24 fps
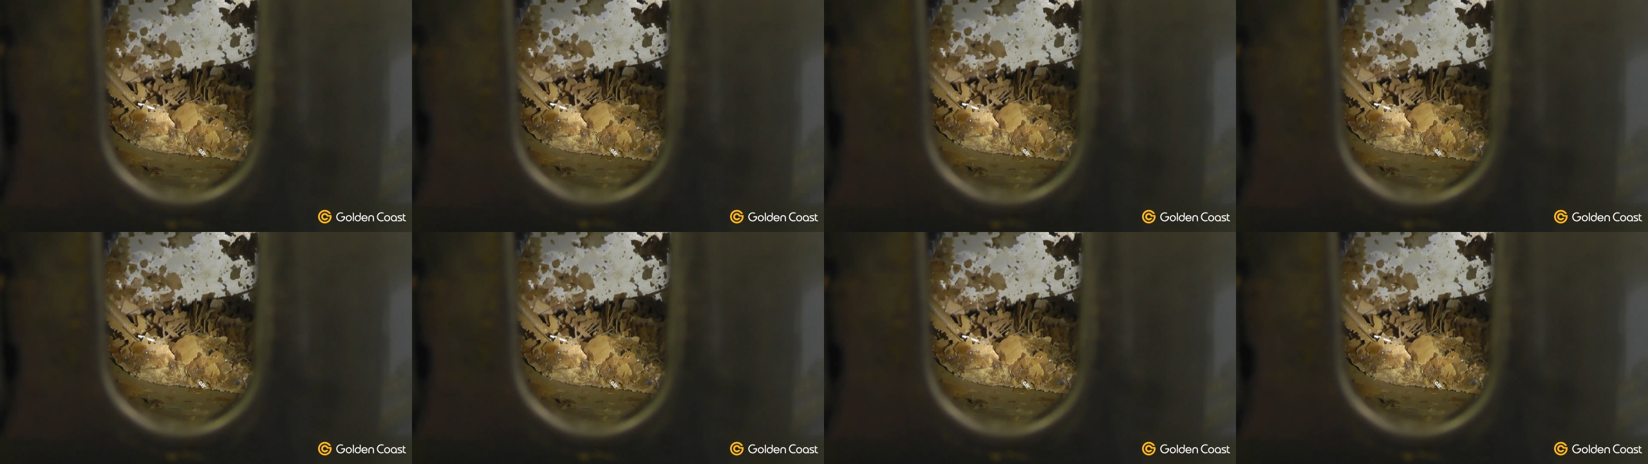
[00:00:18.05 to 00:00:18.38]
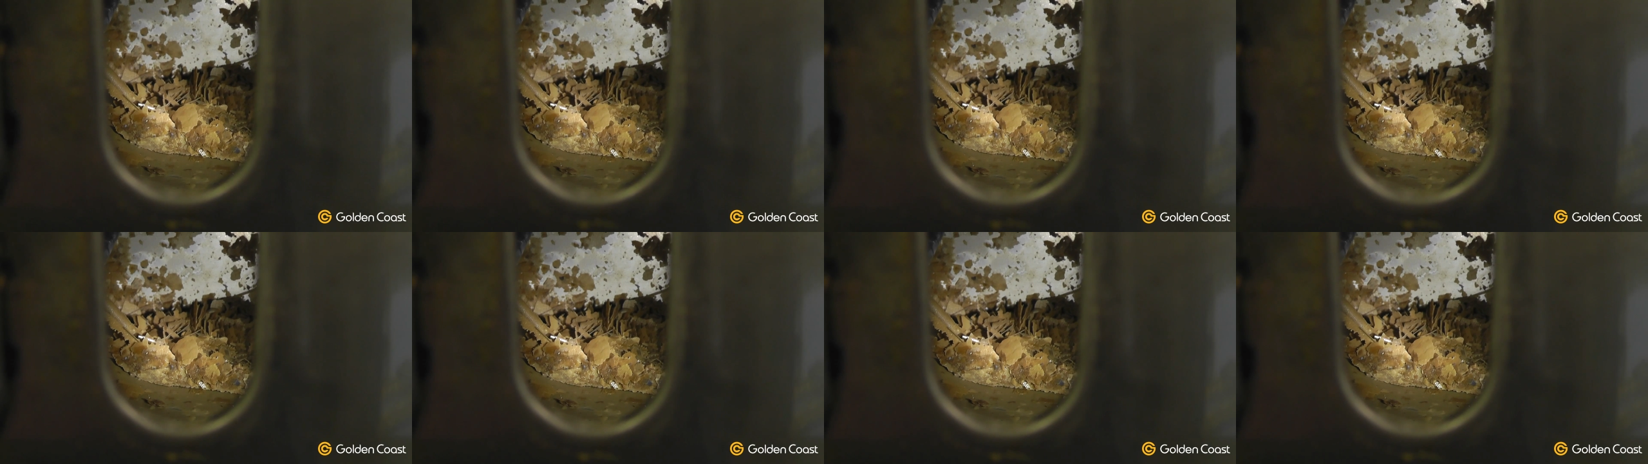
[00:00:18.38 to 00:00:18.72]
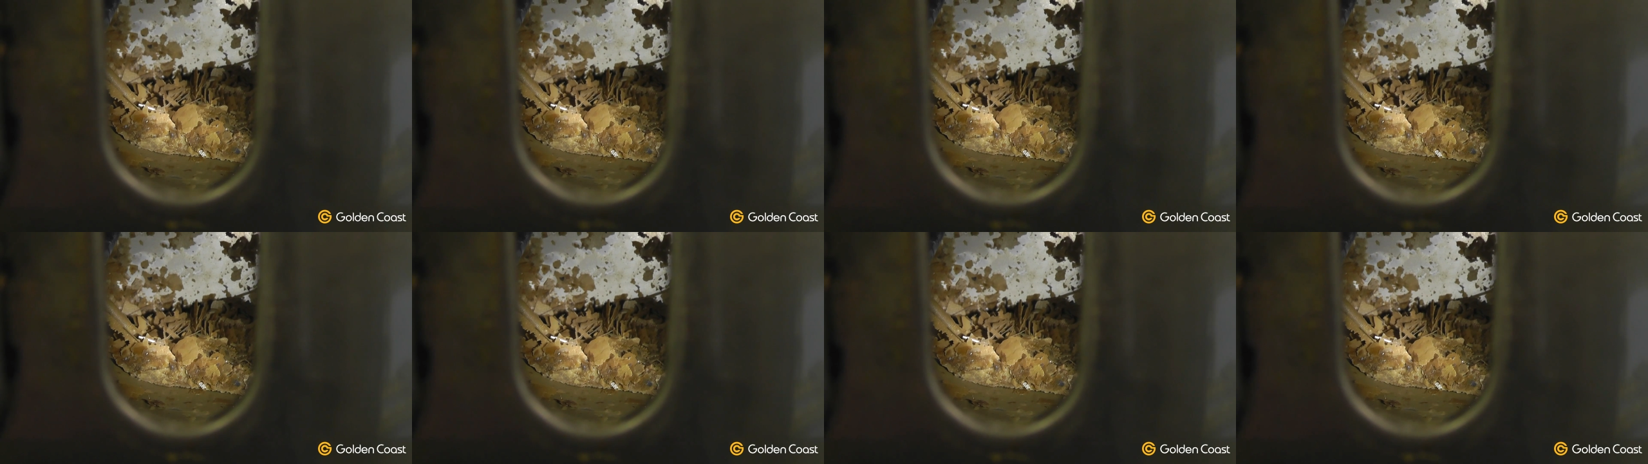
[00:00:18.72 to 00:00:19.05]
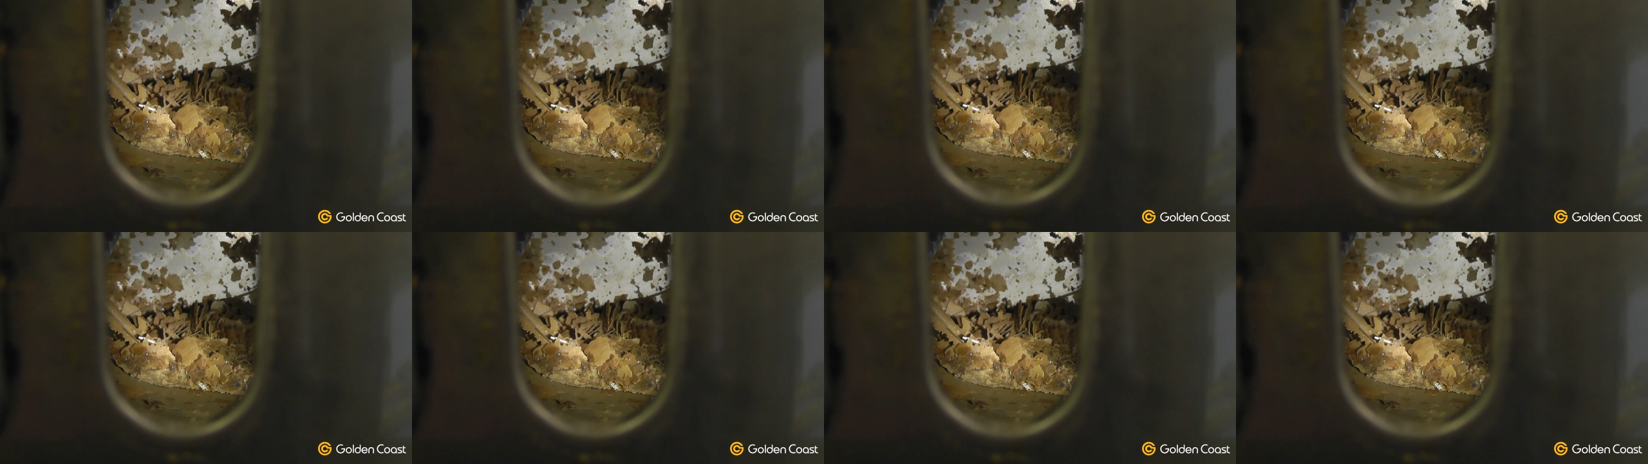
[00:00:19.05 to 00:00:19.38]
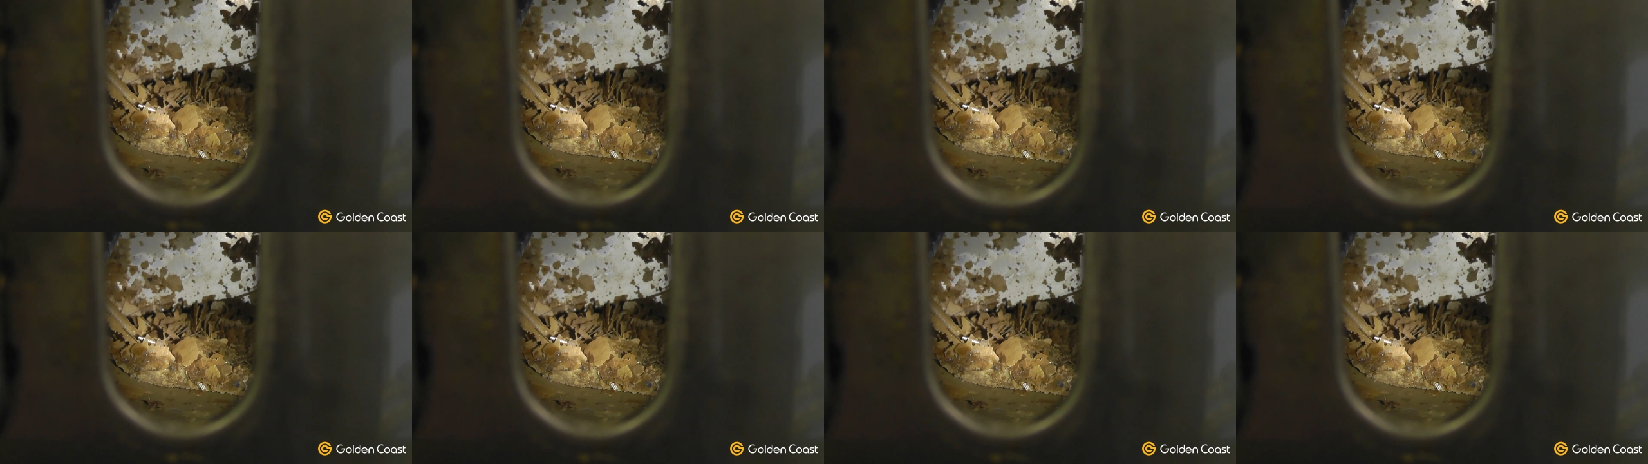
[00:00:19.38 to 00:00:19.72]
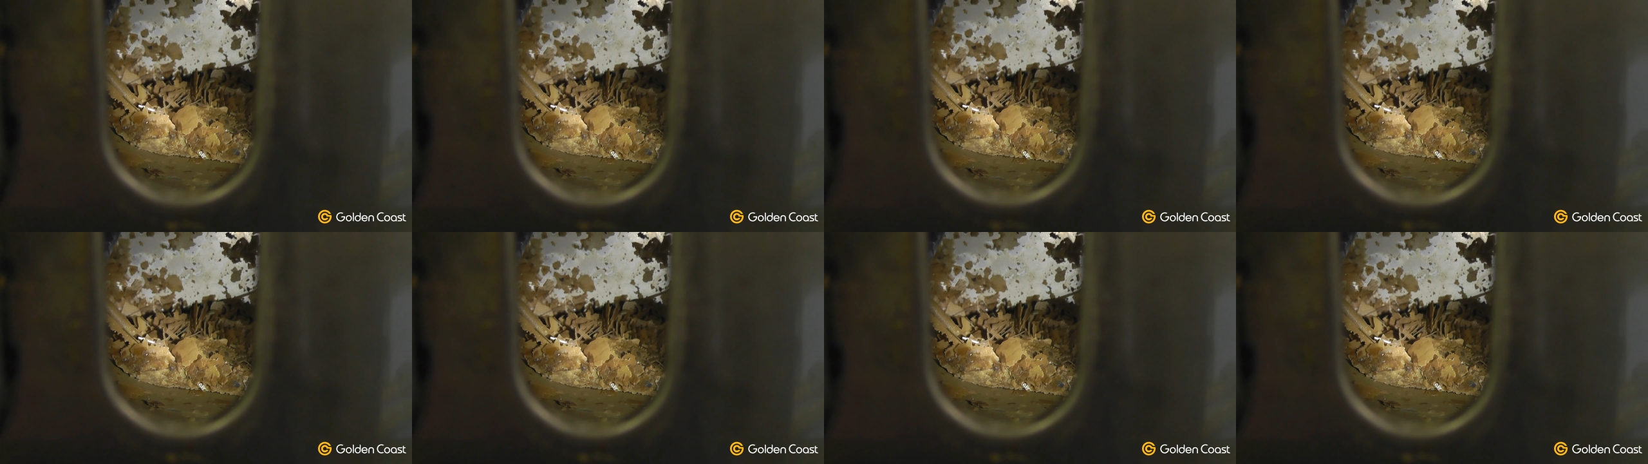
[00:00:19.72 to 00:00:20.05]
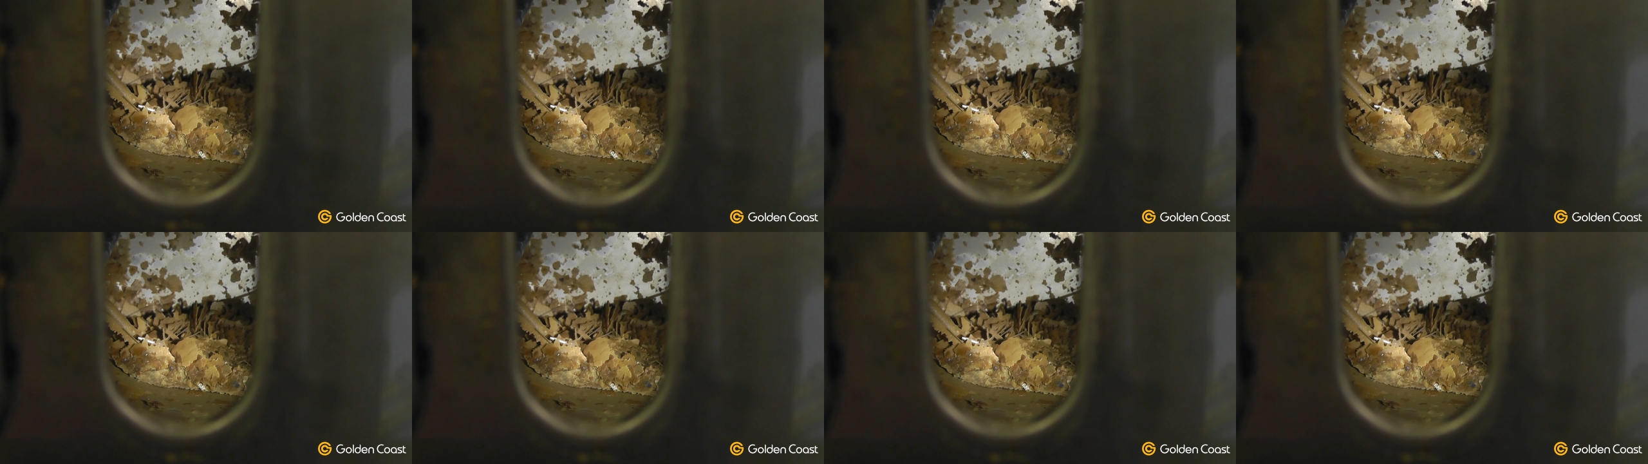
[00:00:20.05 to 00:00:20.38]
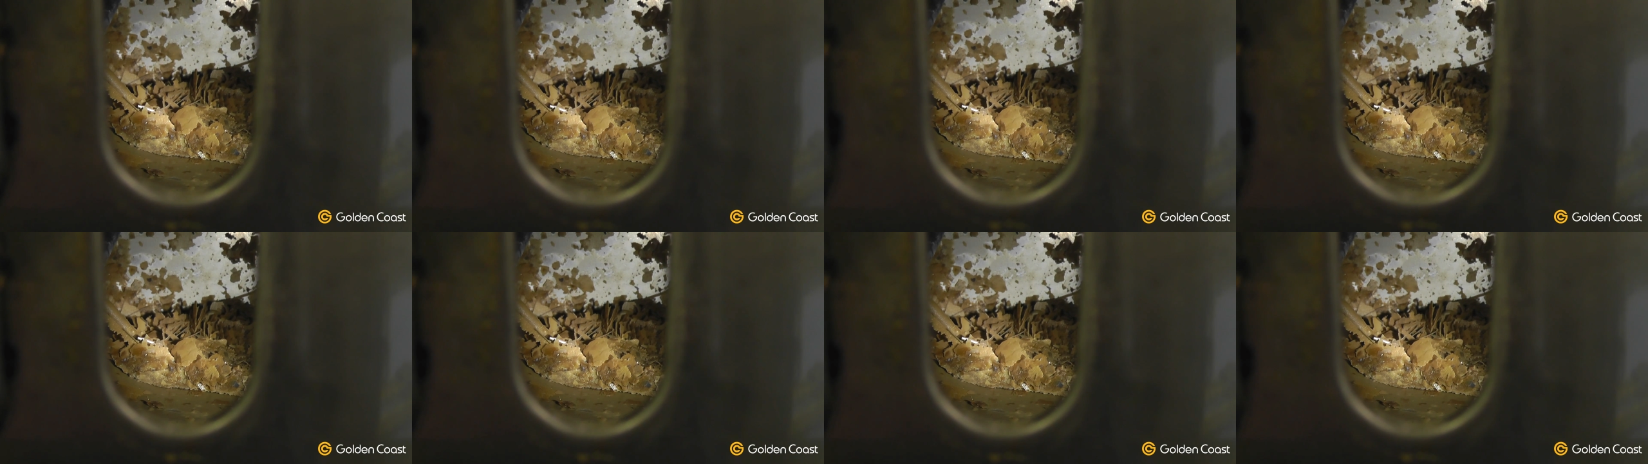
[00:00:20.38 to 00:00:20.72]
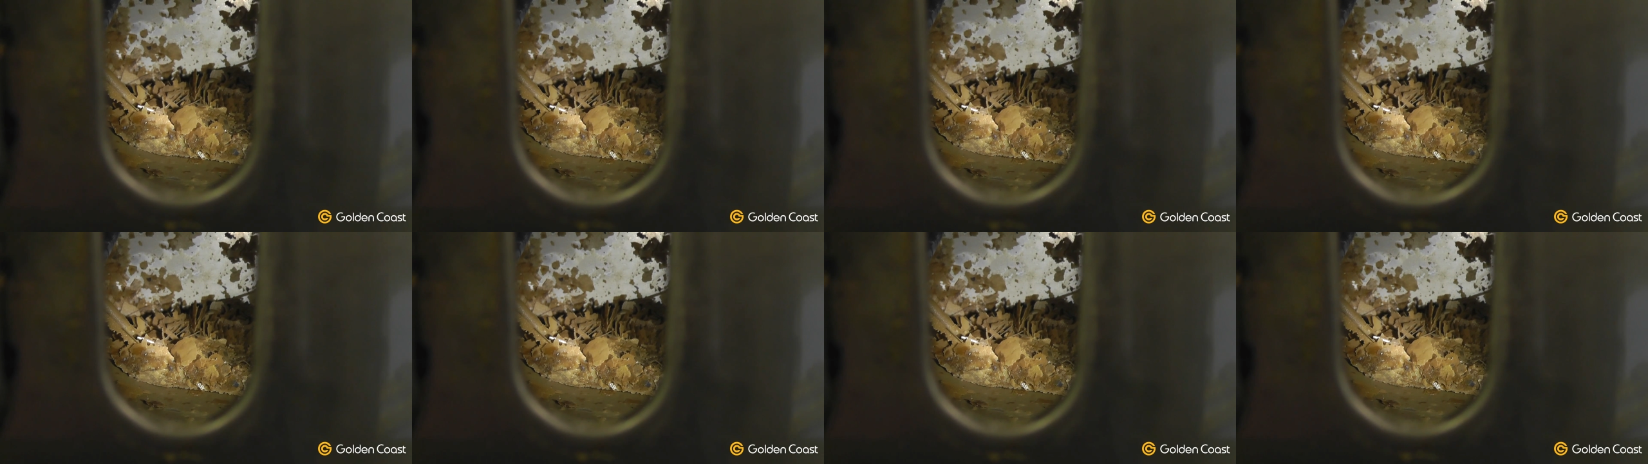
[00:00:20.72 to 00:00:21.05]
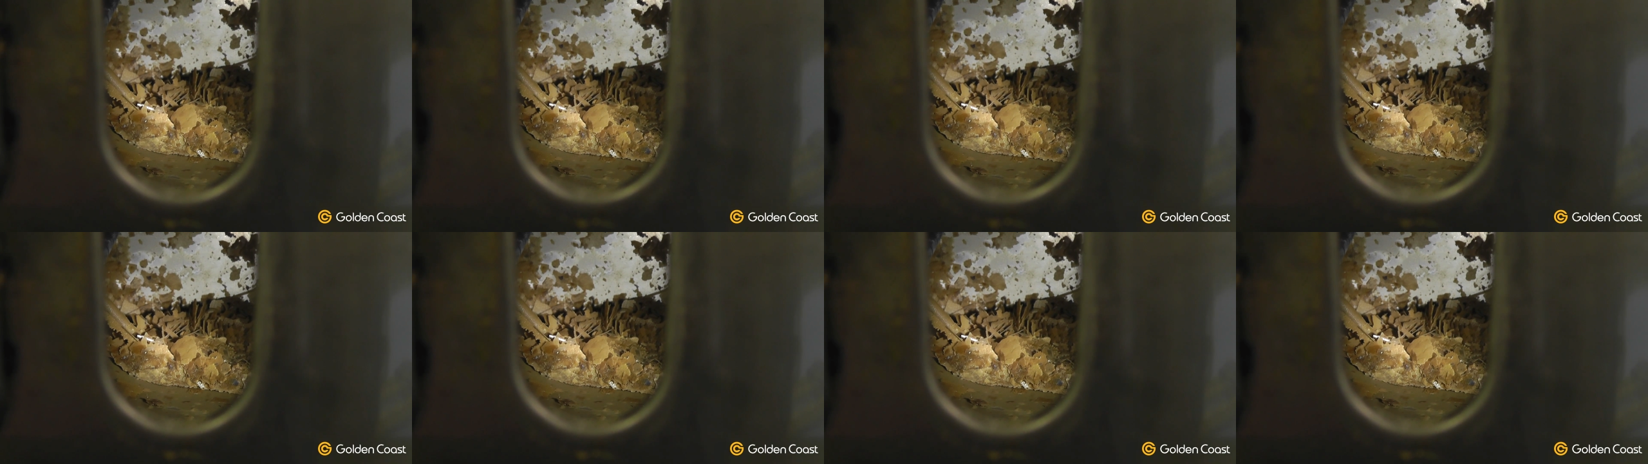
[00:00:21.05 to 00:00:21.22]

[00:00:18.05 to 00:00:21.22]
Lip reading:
[unreadable: no face in view]